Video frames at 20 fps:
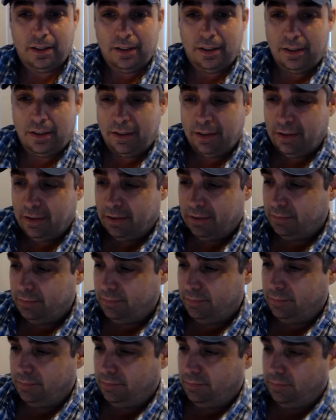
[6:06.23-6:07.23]

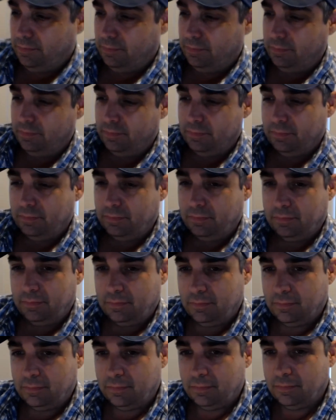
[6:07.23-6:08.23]

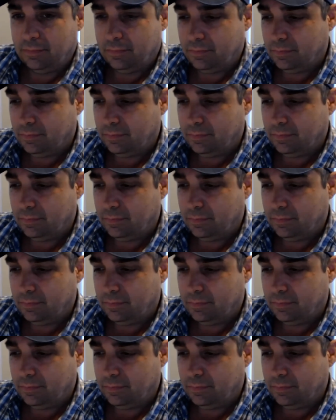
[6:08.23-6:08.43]
Nothing is said.